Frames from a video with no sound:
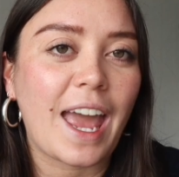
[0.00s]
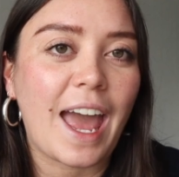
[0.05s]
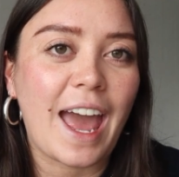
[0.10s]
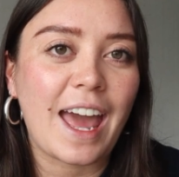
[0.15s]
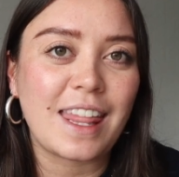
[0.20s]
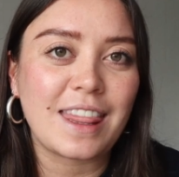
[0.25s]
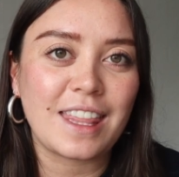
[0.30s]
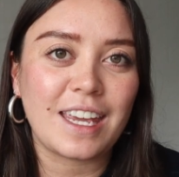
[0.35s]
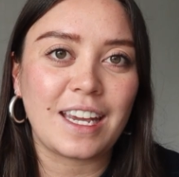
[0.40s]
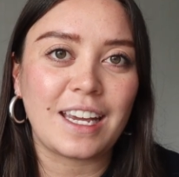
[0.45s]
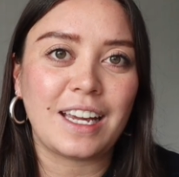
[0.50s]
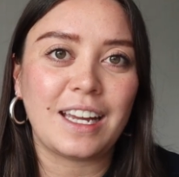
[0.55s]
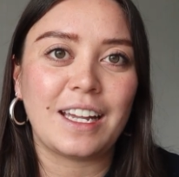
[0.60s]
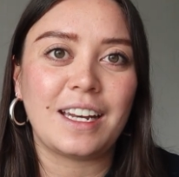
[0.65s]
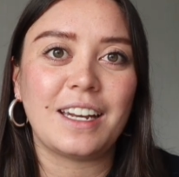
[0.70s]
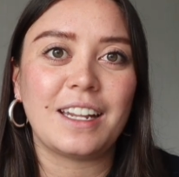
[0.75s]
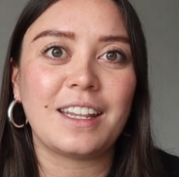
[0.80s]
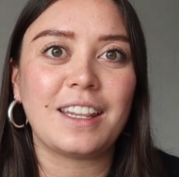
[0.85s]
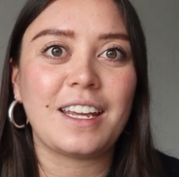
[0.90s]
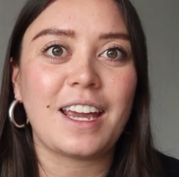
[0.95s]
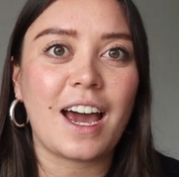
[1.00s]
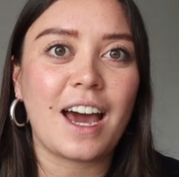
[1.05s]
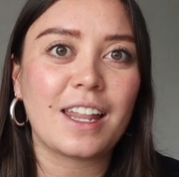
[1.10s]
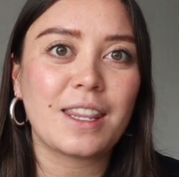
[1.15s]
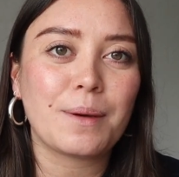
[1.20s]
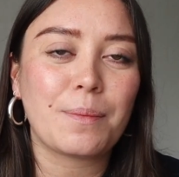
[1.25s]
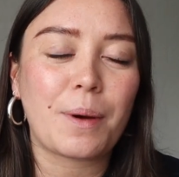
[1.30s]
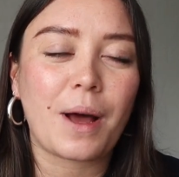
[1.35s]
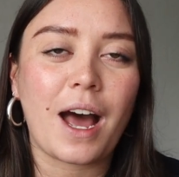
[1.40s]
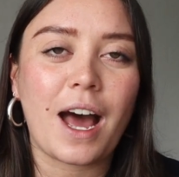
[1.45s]
And then the
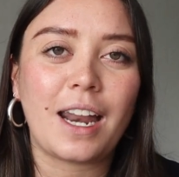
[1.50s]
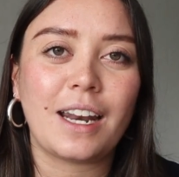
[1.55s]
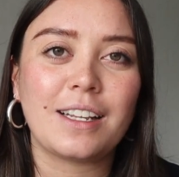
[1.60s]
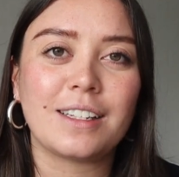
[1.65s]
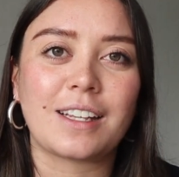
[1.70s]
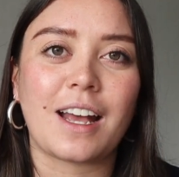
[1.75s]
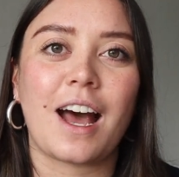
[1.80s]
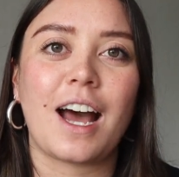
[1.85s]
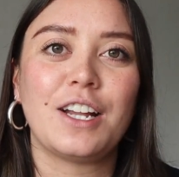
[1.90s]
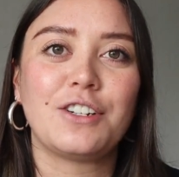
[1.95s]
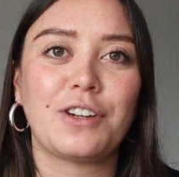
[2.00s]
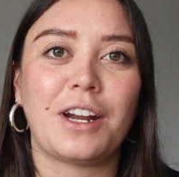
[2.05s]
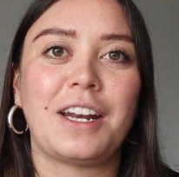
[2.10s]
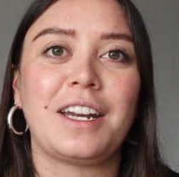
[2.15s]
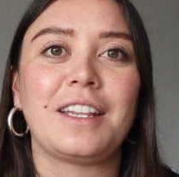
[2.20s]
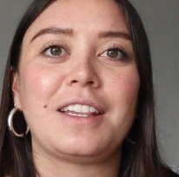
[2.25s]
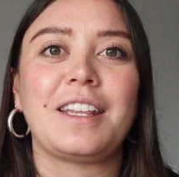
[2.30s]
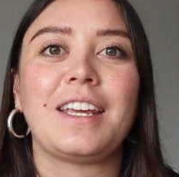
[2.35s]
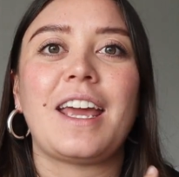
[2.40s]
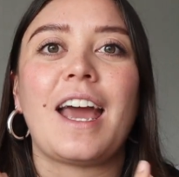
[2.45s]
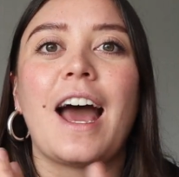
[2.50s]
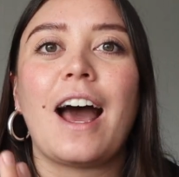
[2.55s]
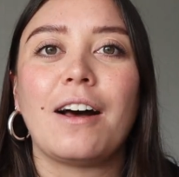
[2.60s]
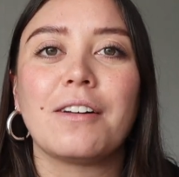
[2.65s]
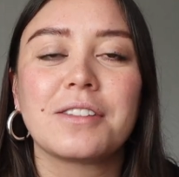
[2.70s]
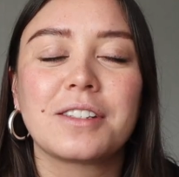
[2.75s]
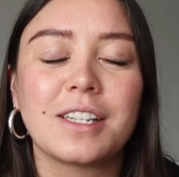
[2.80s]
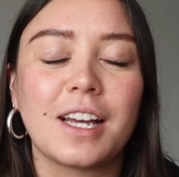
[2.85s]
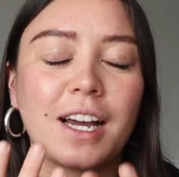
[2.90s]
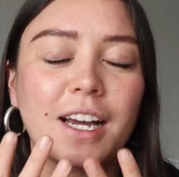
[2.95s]
other part is hydrating the
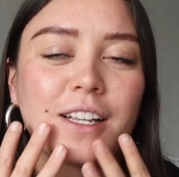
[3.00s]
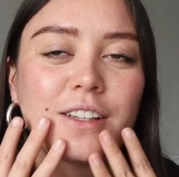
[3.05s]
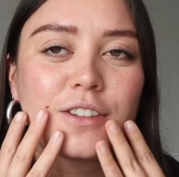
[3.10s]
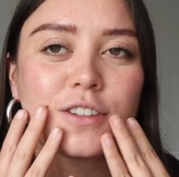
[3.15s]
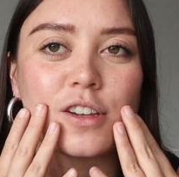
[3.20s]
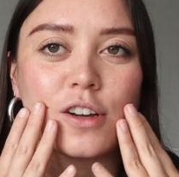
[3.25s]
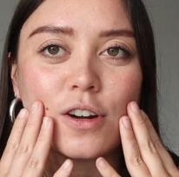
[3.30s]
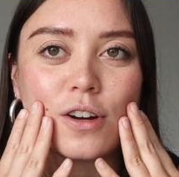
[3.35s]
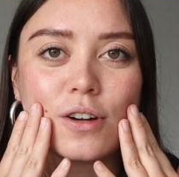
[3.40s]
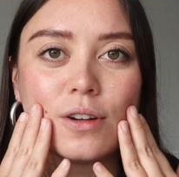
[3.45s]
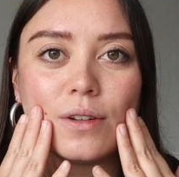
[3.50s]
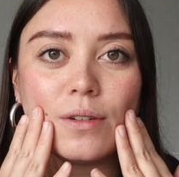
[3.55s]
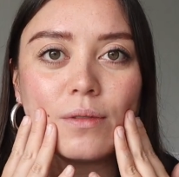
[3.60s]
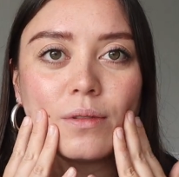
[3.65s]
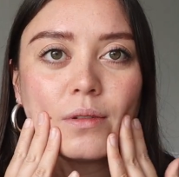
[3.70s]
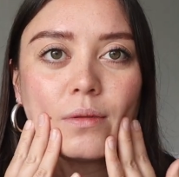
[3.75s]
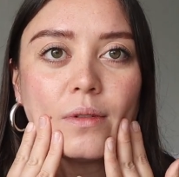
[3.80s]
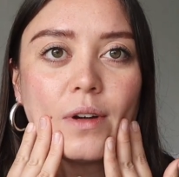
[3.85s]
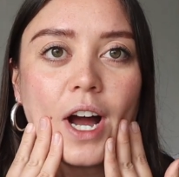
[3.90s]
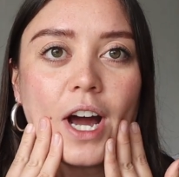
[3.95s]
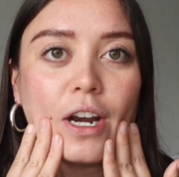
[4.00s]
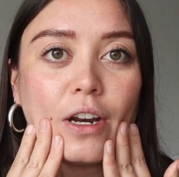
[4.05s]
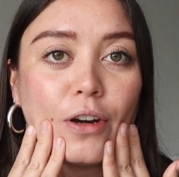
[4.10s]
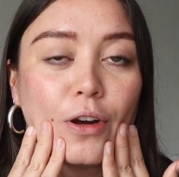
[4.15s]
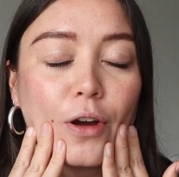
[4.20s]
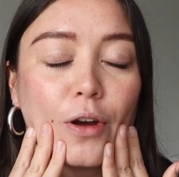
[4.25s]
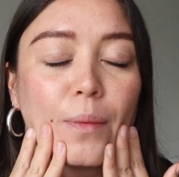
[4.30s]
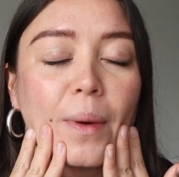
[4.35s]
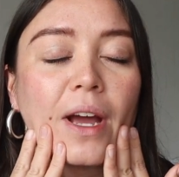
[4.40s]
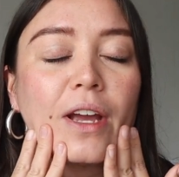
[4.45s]
outside. So I don't
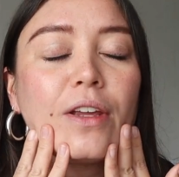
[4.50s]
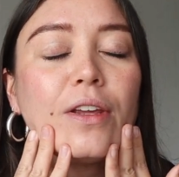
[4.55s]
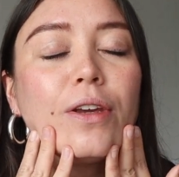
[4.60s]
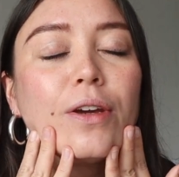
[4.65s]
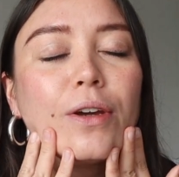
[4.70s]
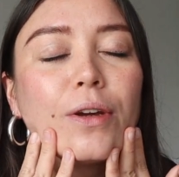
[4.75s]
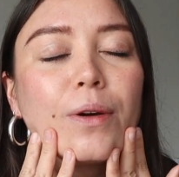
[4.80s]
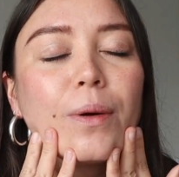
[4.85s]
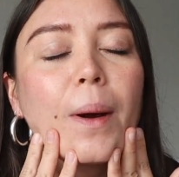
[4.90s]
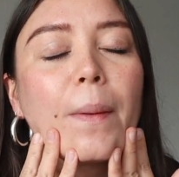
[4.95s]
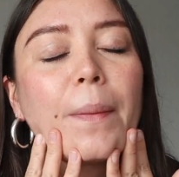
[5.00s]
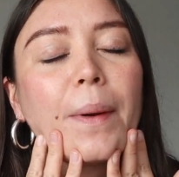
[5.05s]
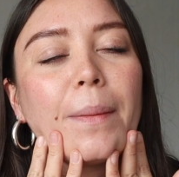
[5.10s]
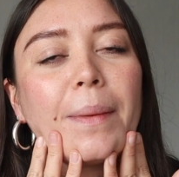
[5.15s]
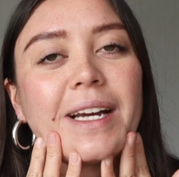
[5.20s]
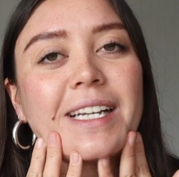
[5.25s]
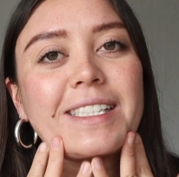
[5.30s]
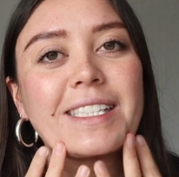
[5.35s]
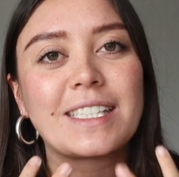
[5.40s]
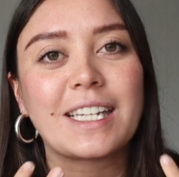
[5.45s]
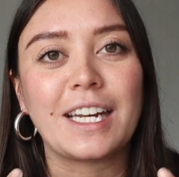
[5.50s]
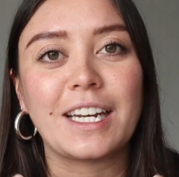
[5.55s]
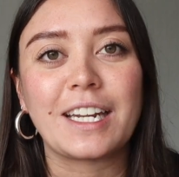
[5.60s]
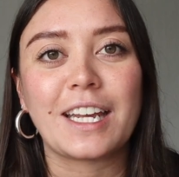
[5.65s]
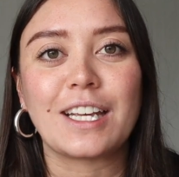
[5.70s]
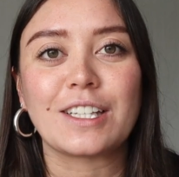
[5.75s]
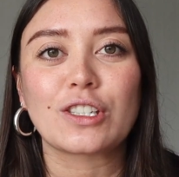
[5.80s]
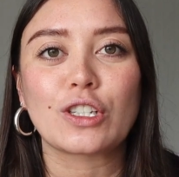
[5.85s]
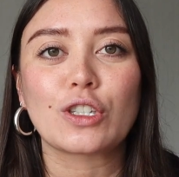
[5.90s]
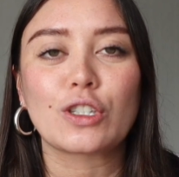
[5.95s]
know about you, but my skin
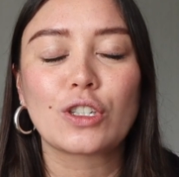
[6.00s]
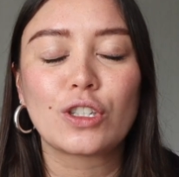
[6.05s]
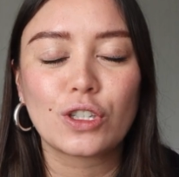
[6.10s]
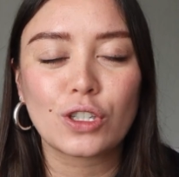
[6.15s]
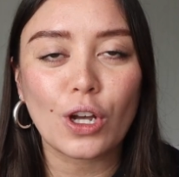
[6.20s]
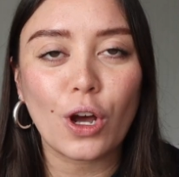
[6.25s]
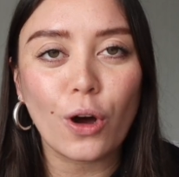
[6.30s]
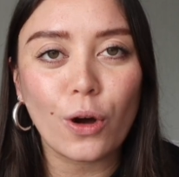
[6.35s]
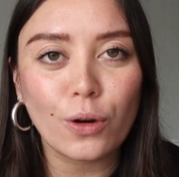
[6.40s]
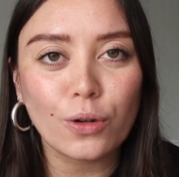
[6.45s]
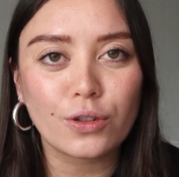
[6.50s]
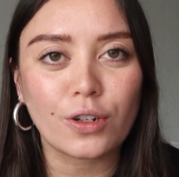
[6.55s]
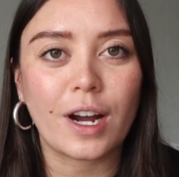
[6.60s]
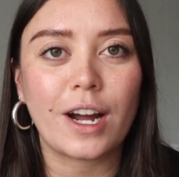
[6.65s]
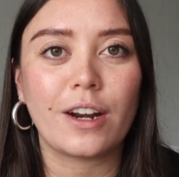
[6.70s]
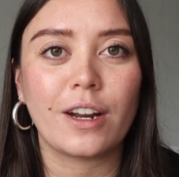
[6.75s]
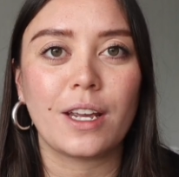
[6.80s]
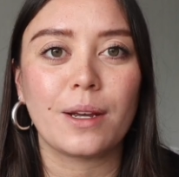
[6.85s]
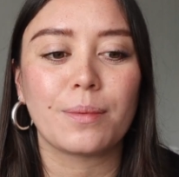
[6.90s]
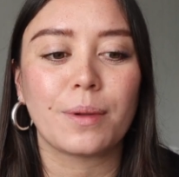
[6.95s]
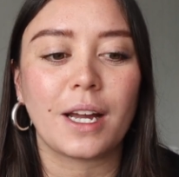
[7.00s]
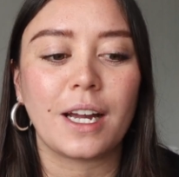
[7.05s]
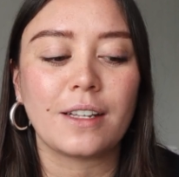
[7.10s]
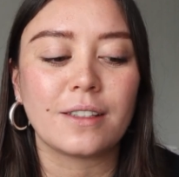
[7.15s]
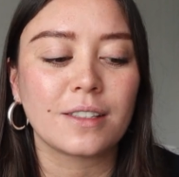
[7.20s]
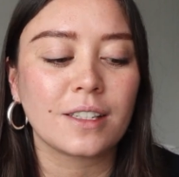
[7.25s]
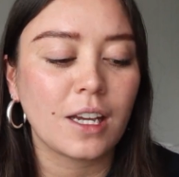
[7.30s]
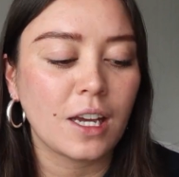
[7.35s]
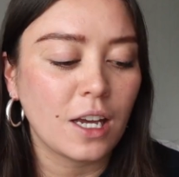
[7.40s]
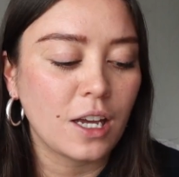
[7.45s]
gets so dry on
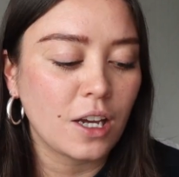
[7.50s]
airplanes,